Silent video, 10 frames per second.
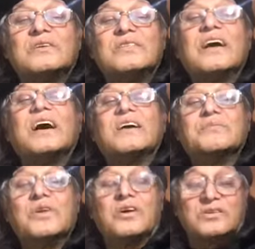They
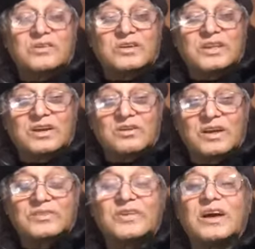have not got the
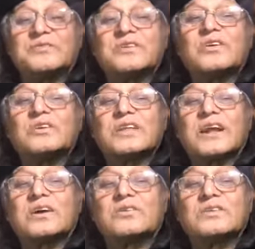knowledge, they haven't got the
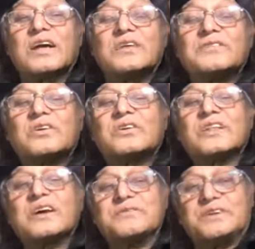record, they haven't got
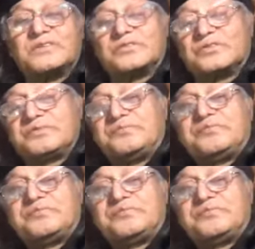the evidence.